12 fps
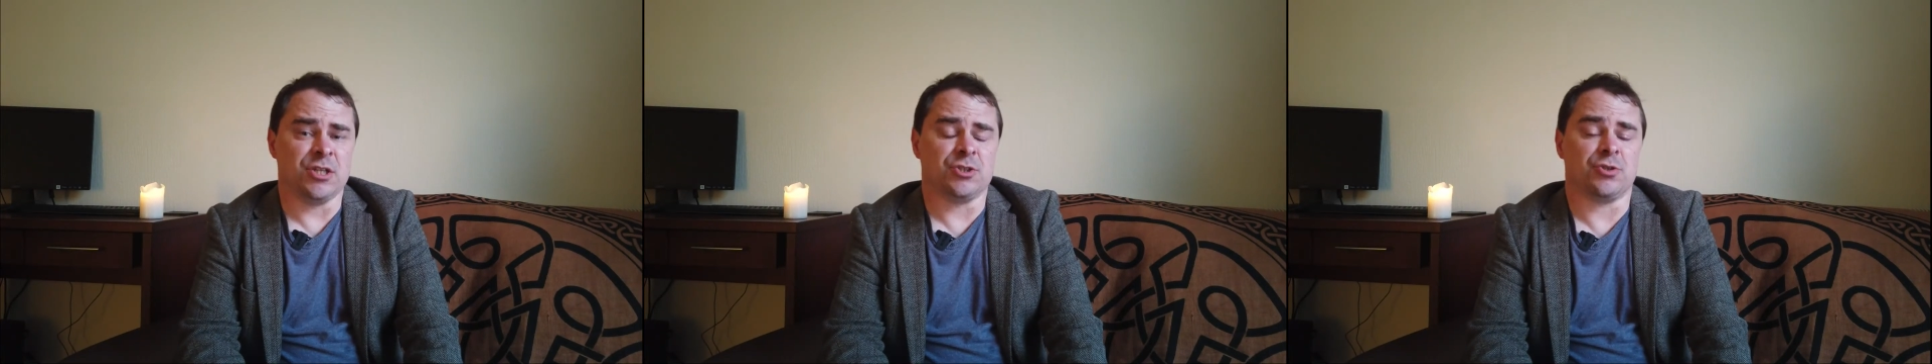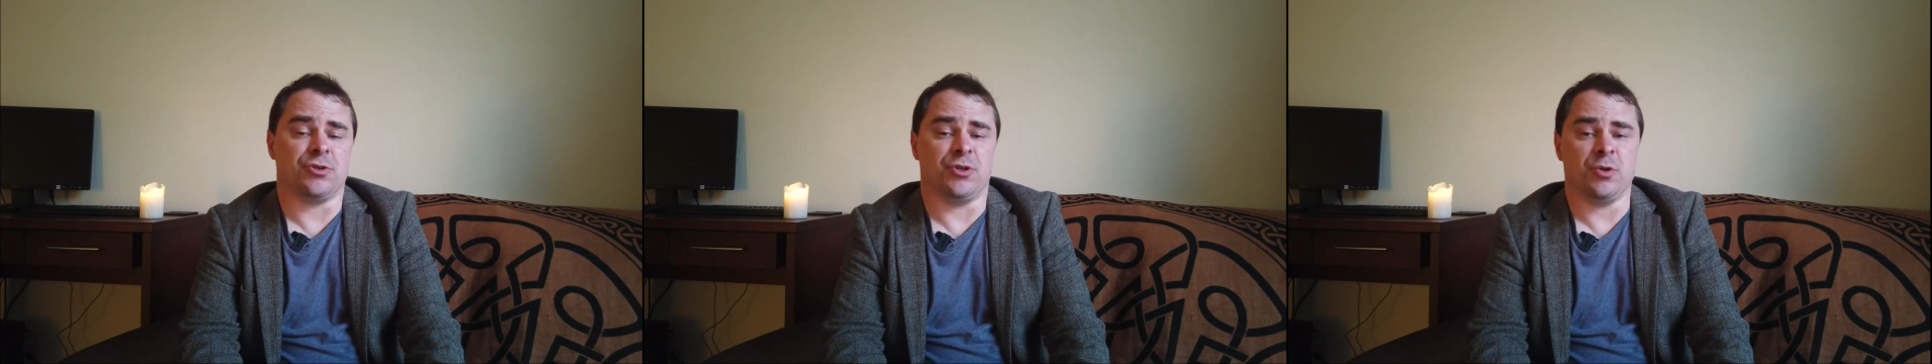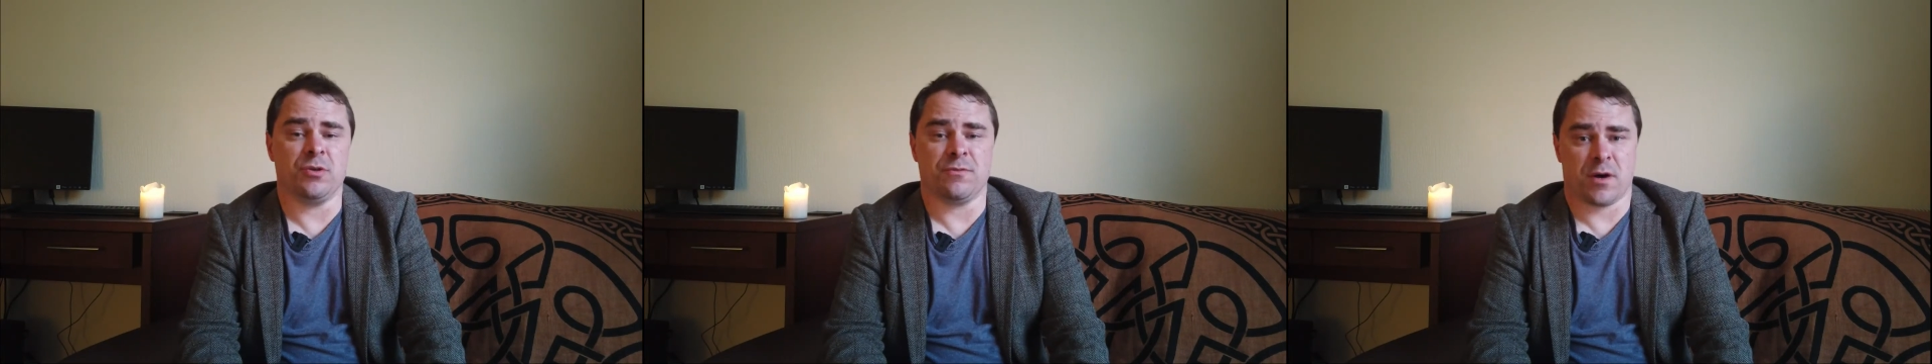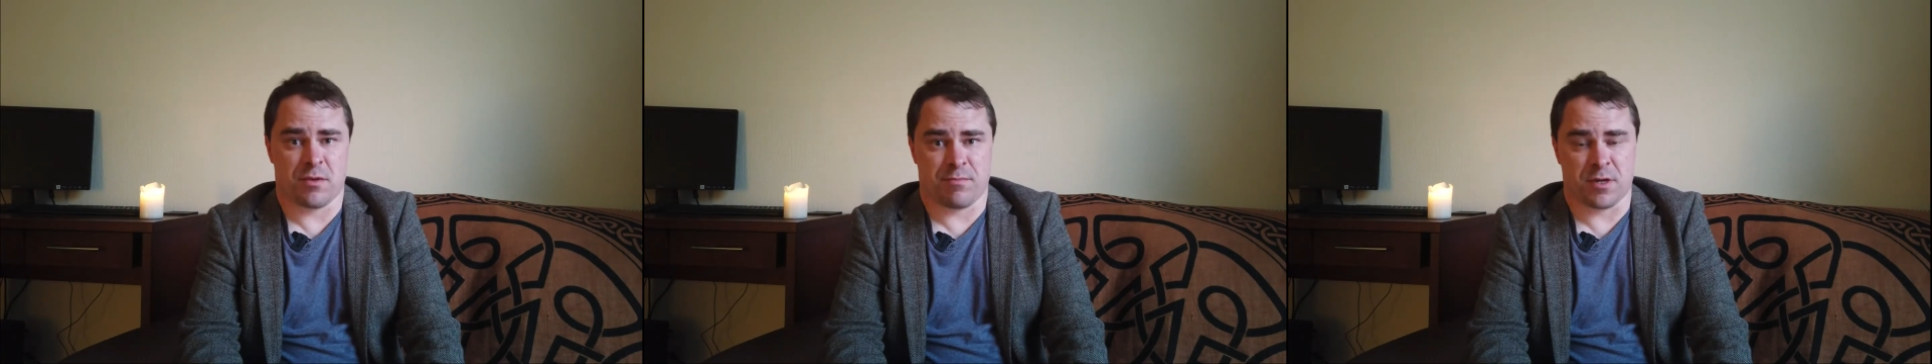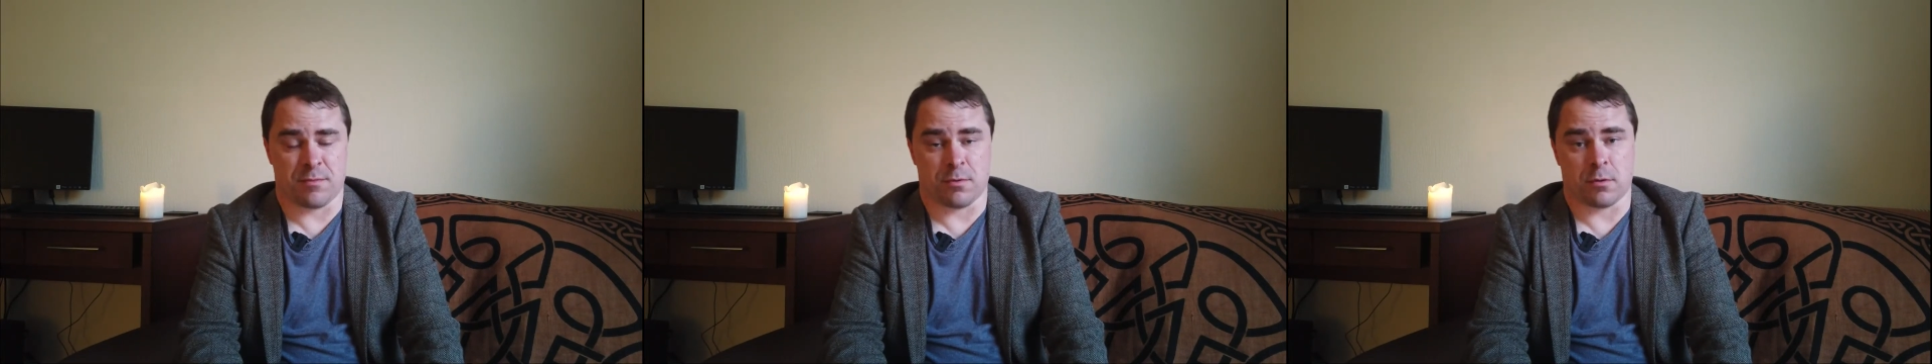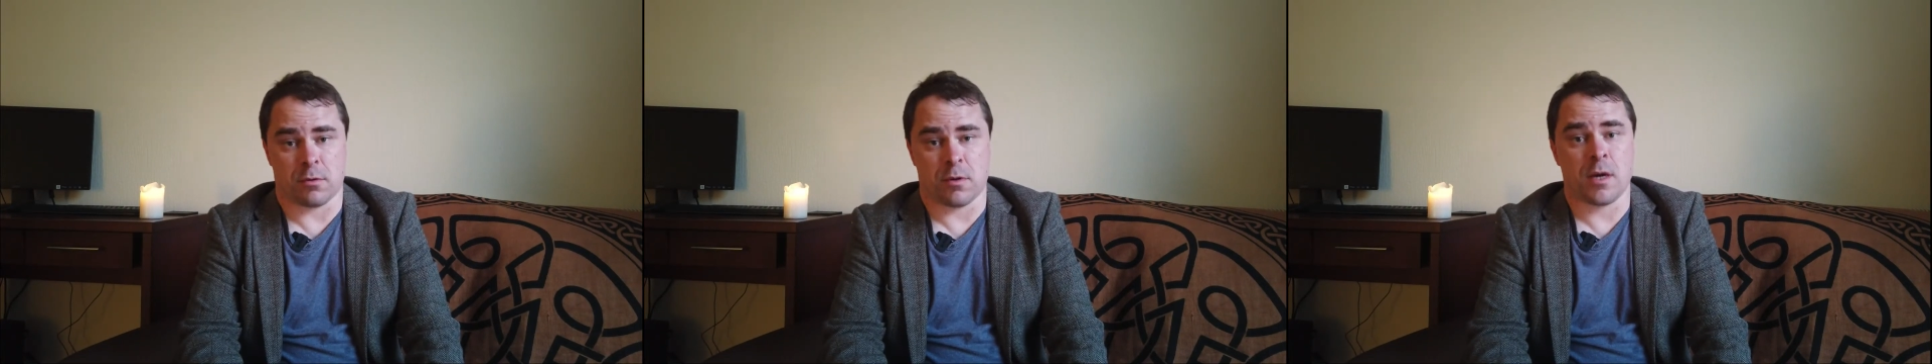to unify the
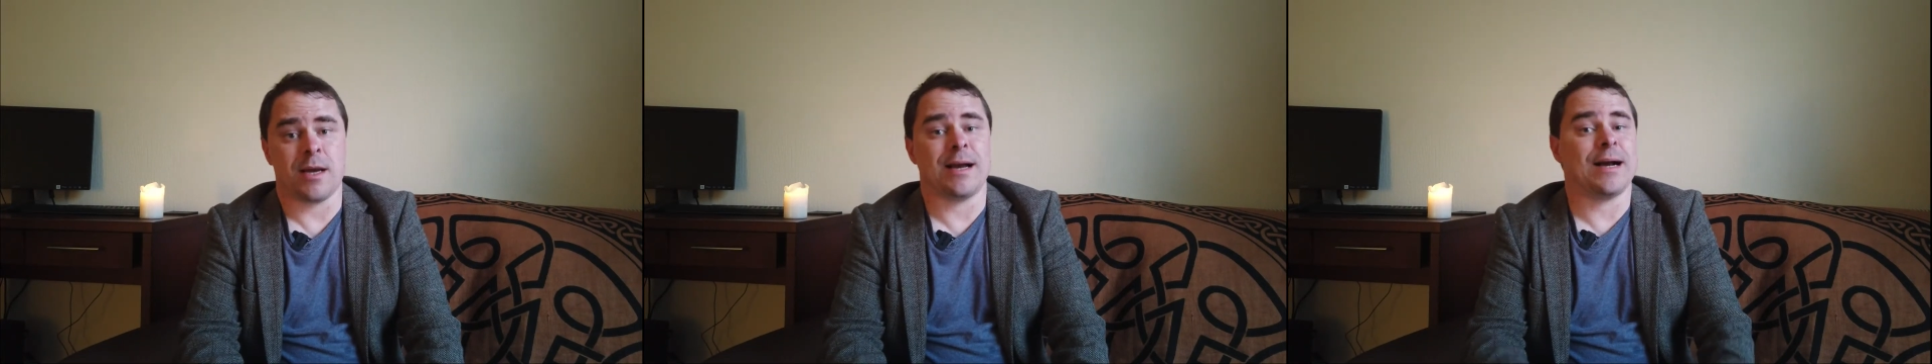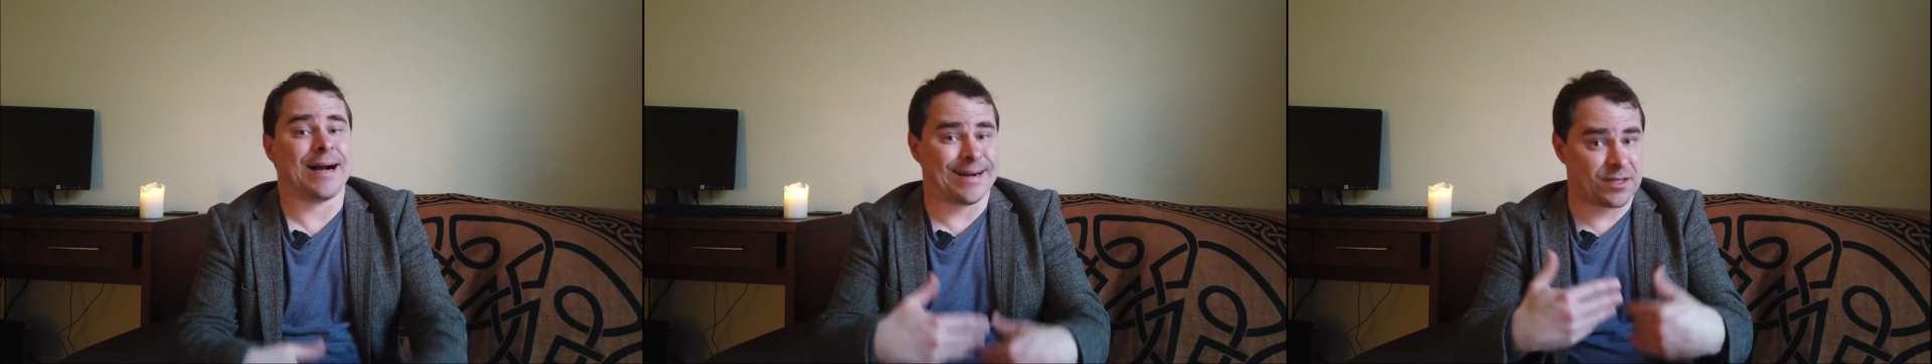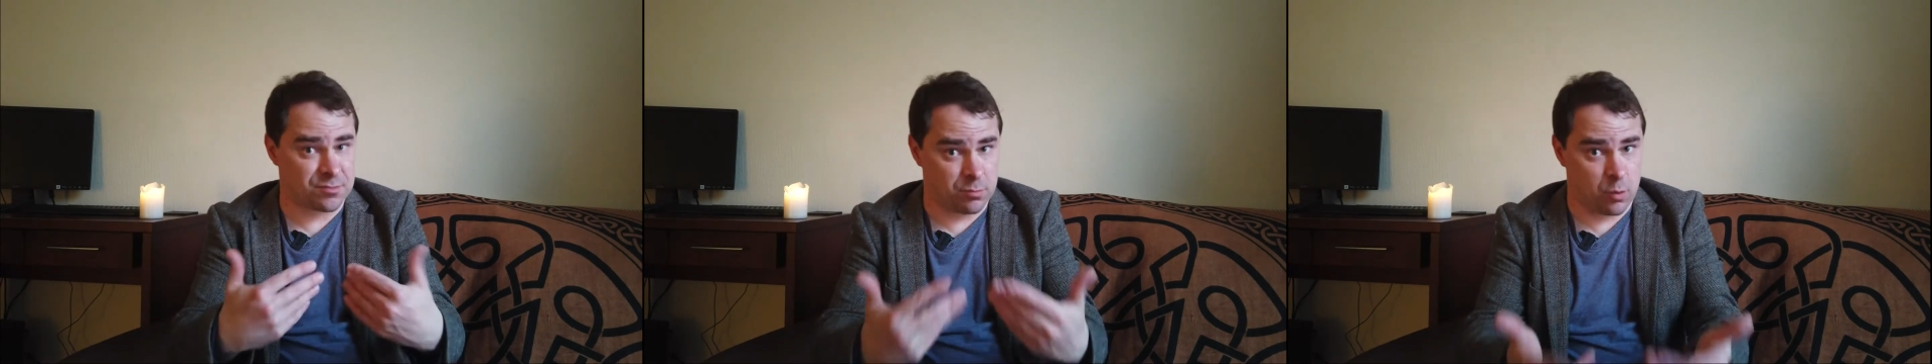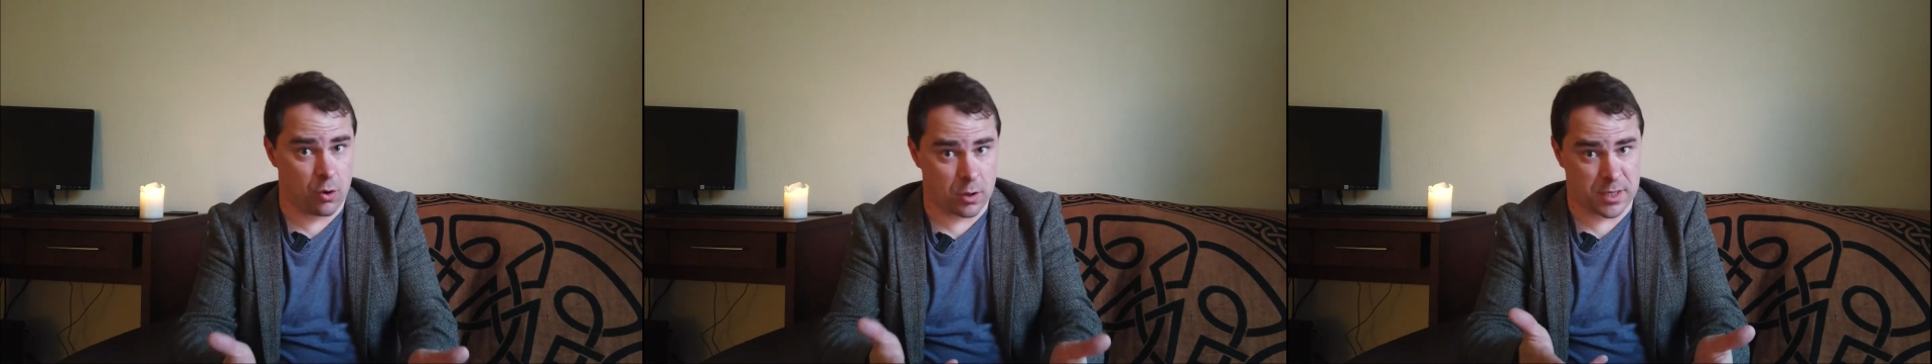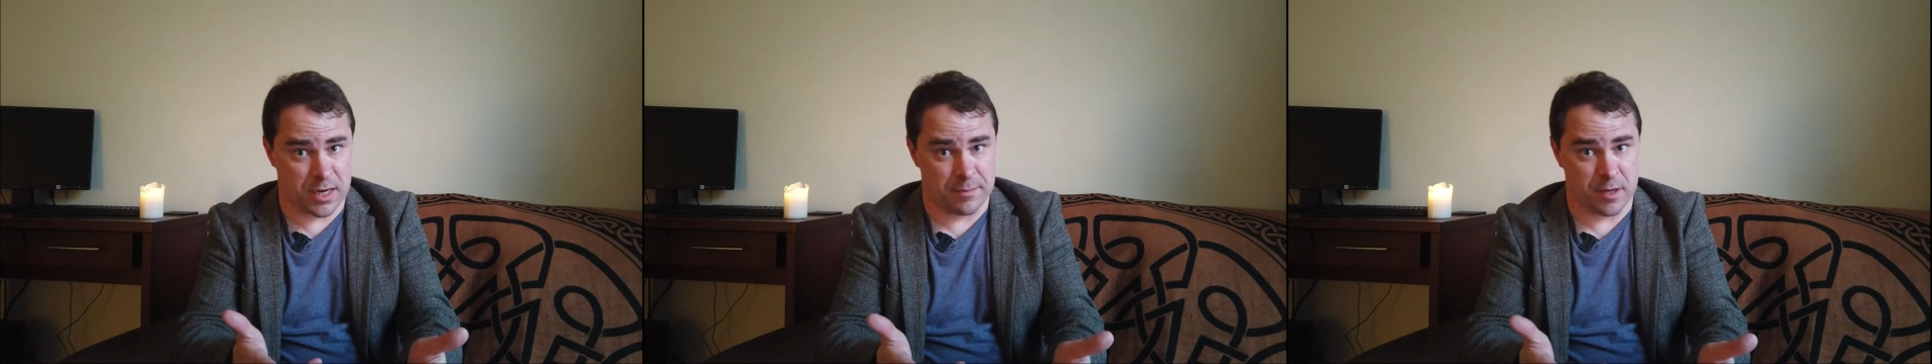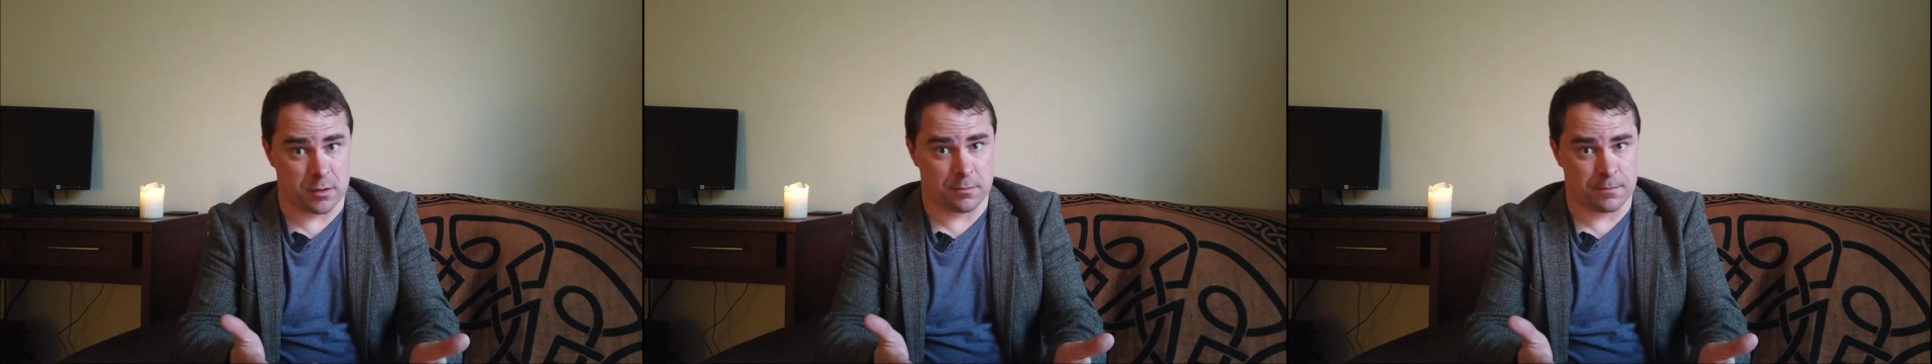people as war came
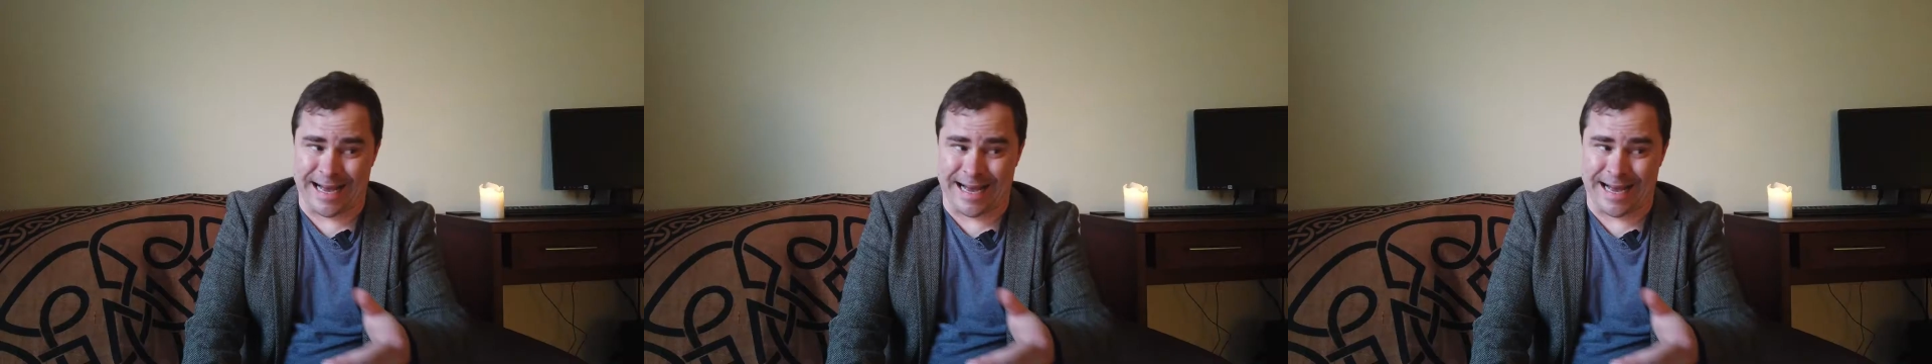in,